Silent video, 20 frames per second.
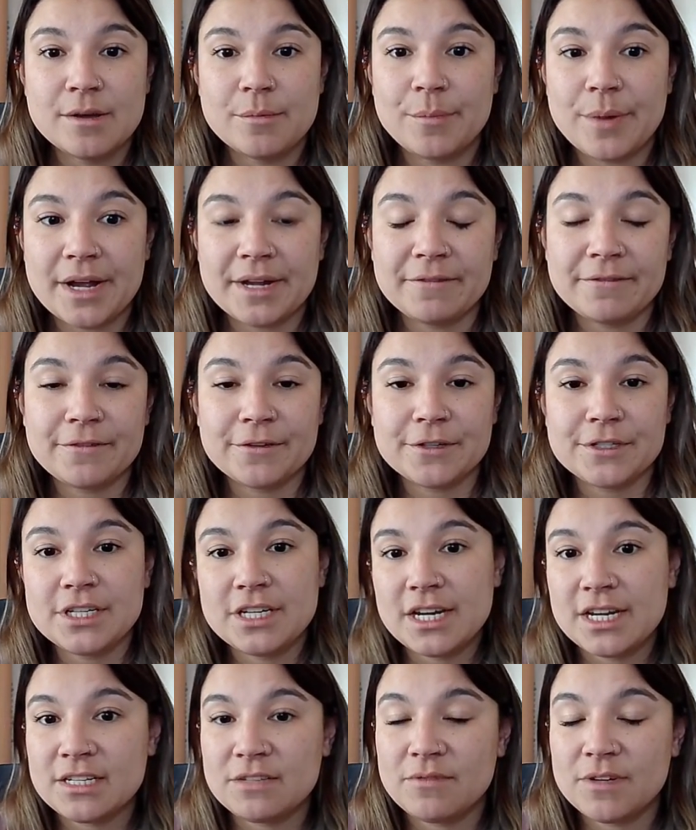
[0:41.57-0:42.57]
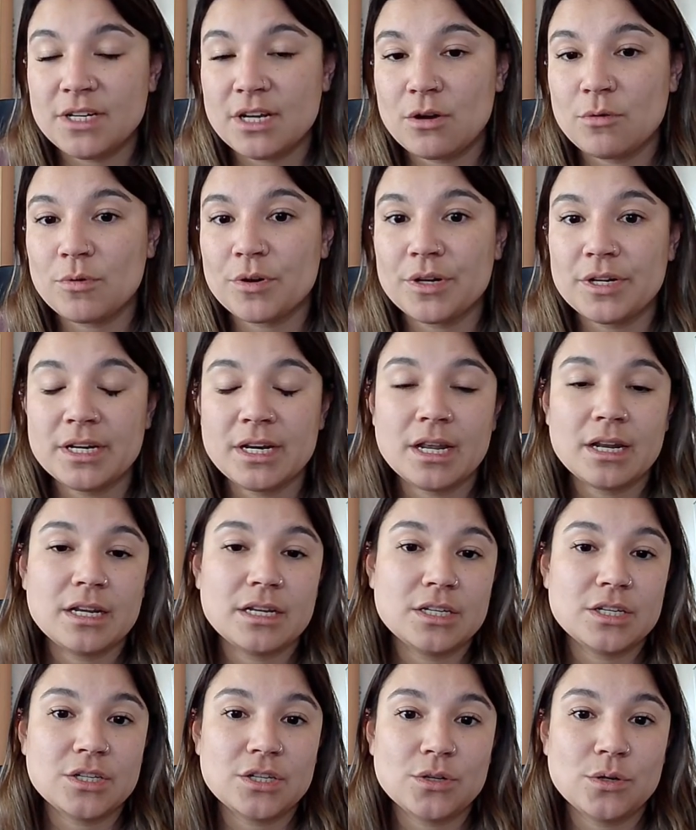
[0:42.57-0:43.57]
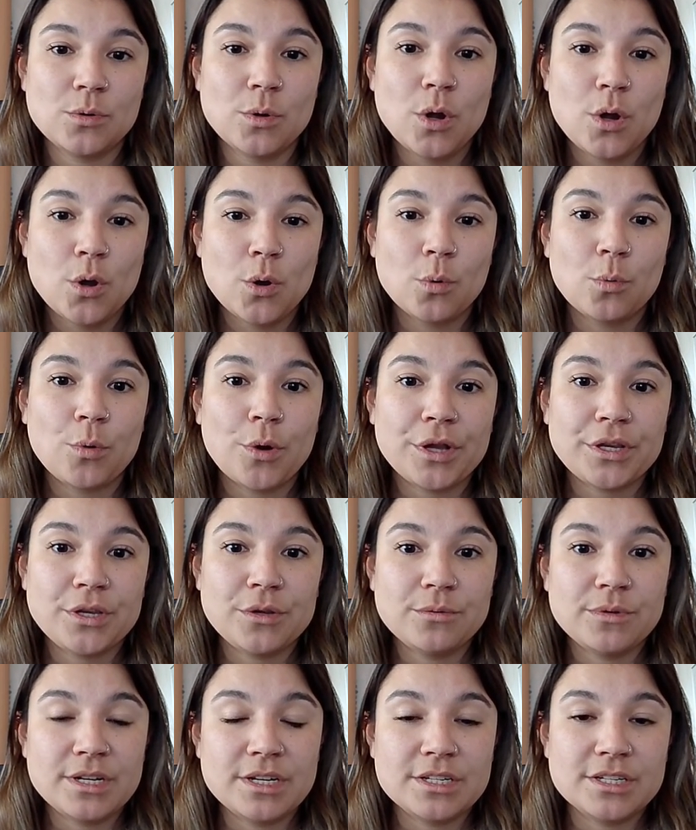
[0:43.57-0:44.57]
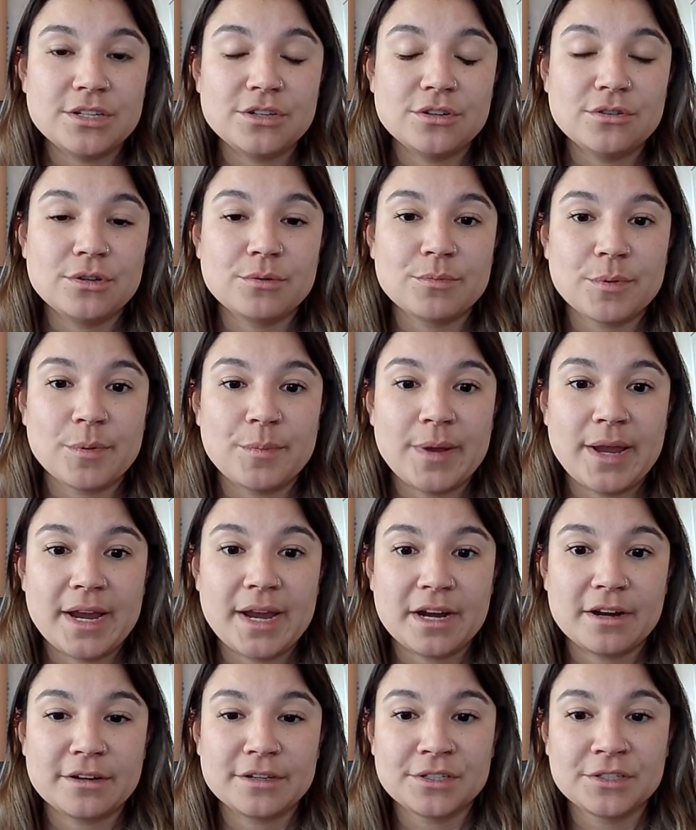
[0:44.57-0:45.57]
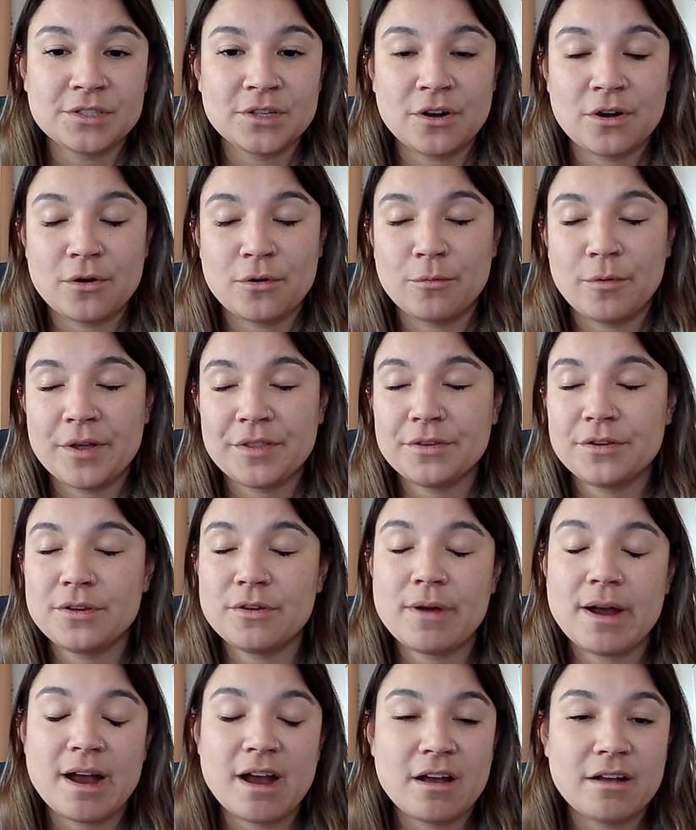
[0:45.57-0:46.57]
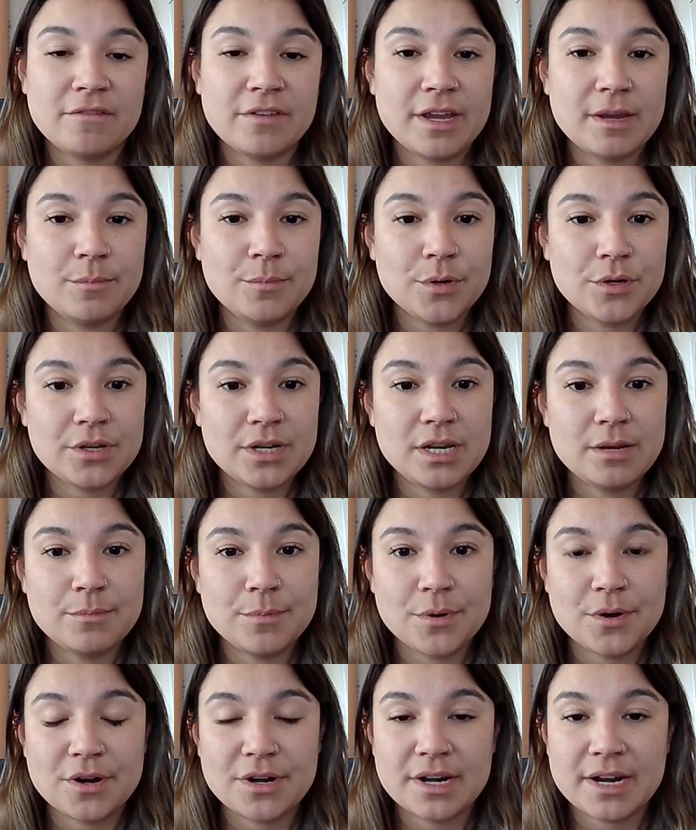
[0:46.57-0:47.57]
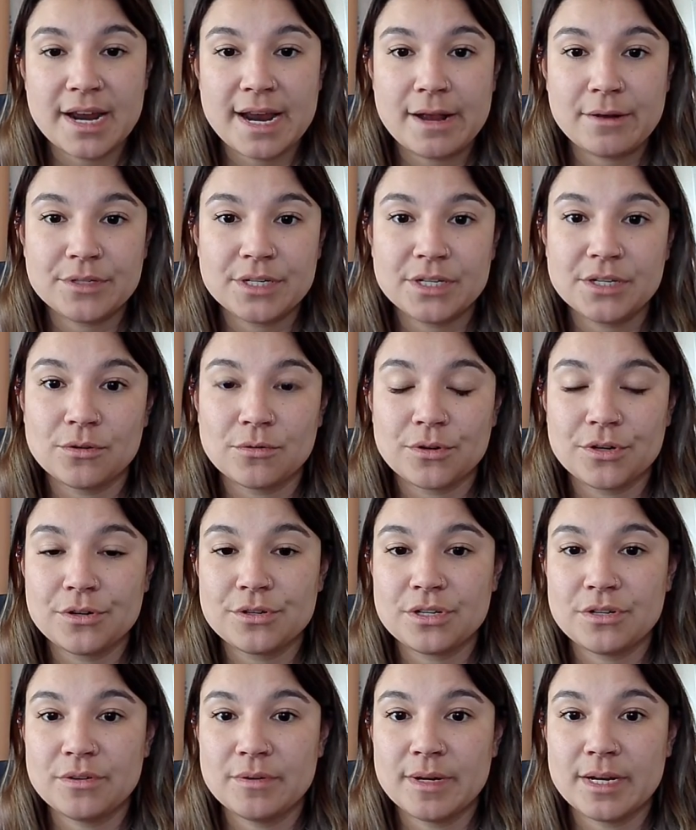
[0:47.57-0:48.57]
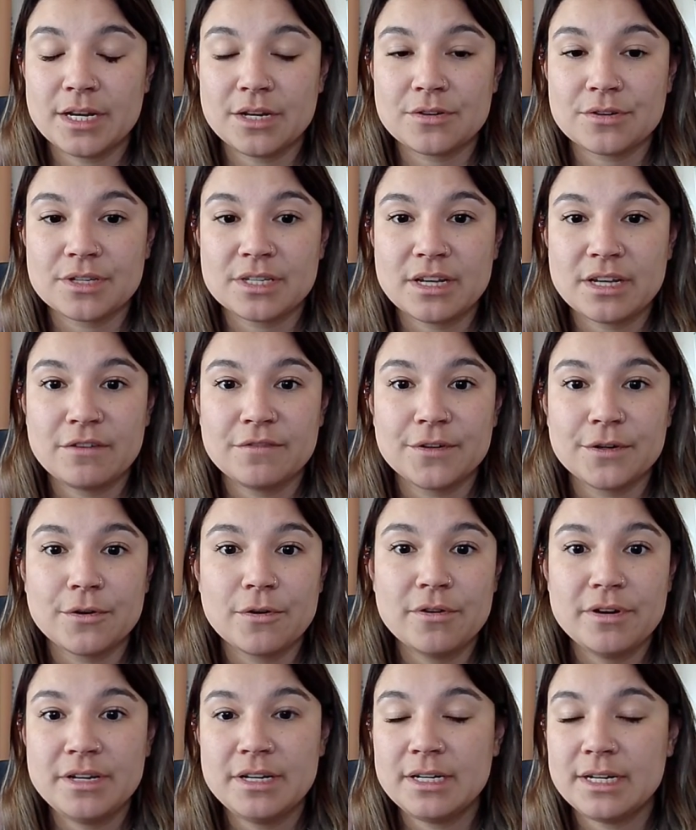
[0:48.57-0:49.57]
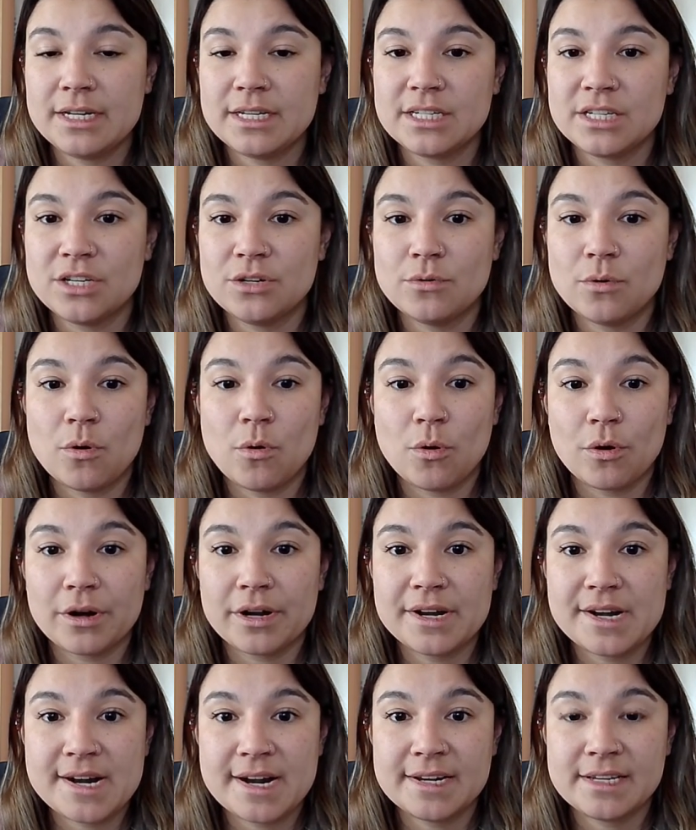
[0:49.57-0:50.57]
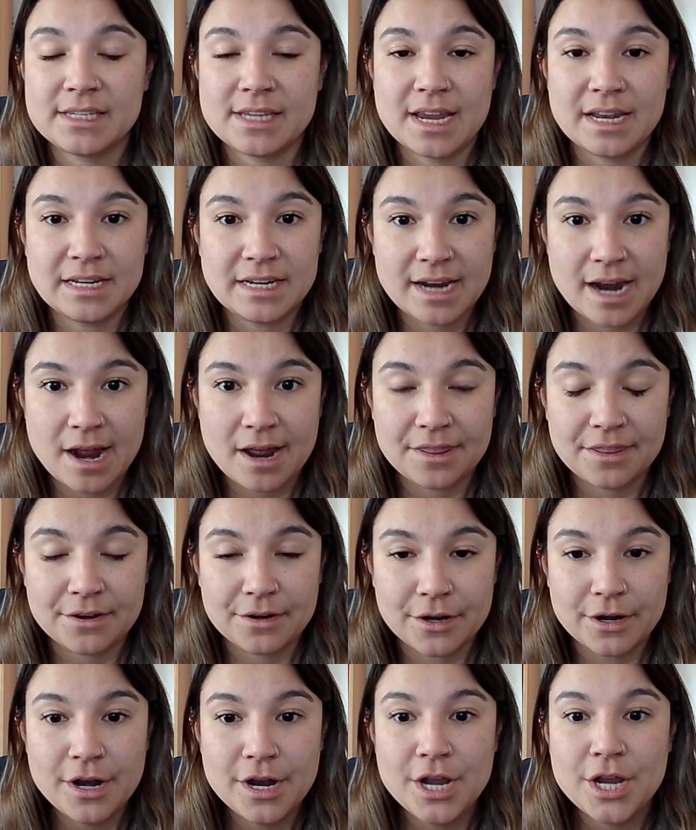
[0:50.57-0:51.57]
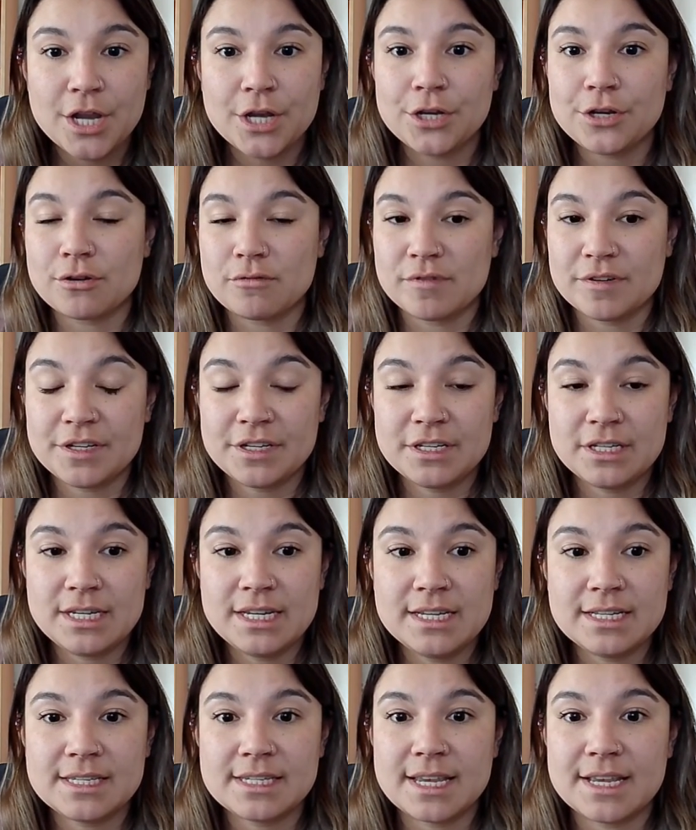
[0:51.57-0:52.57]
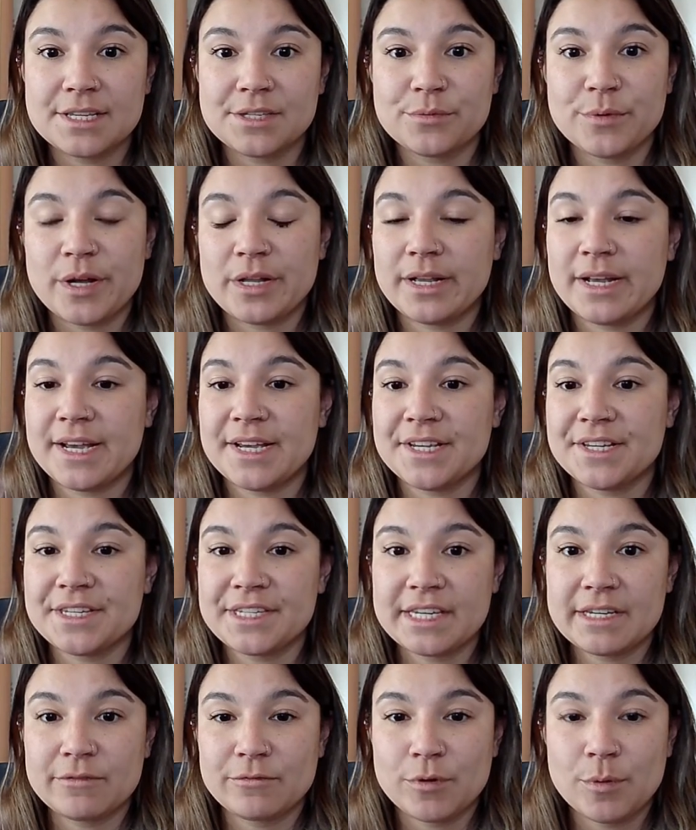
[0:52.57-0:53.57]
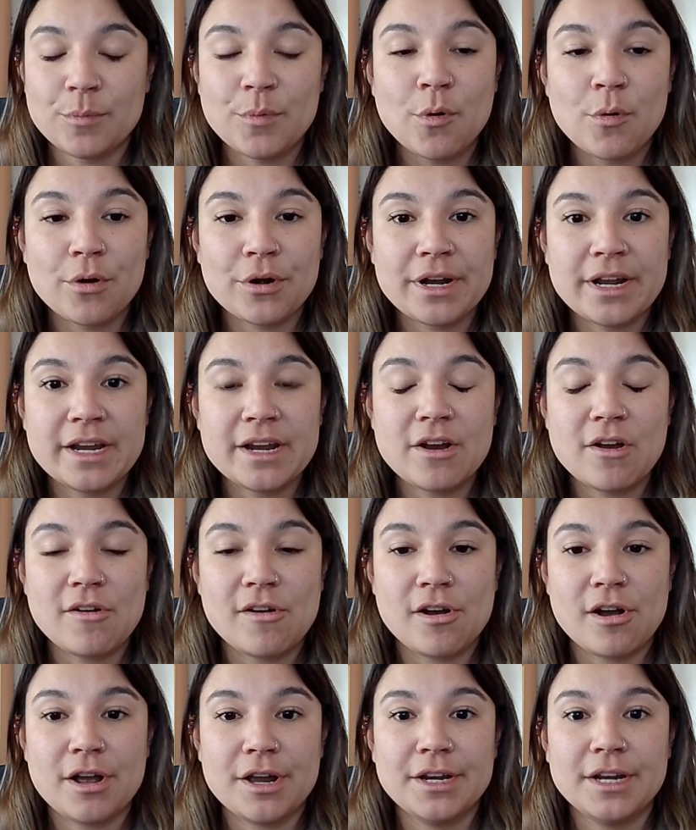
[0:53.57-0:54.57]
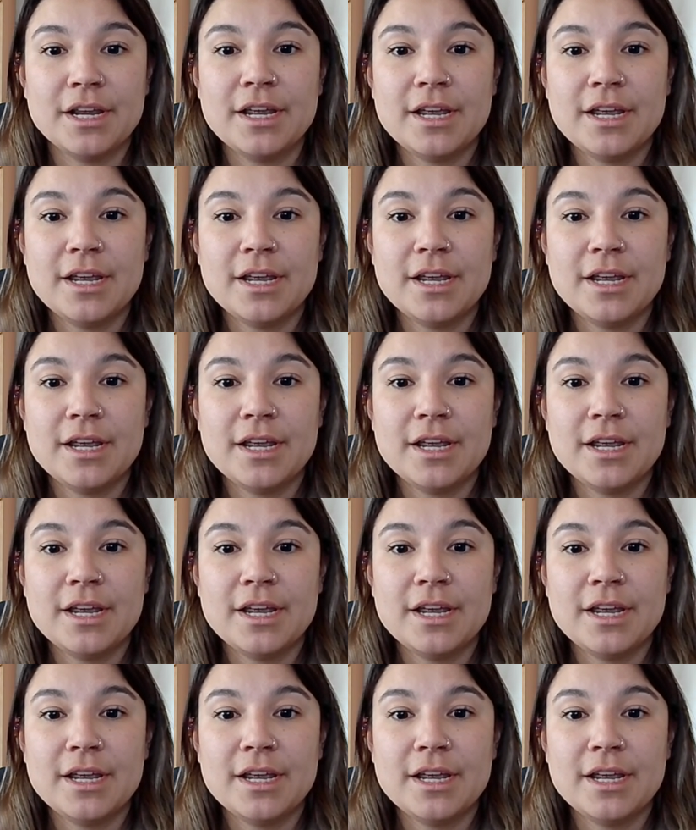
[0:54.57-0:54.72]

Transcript: But for today's video, we're going to get into what you need to do to prepare. So whether you have a bookkeeper, an accountant, or you're doing it yourself, you're going to need to organize and gather your receipts as well as reporting on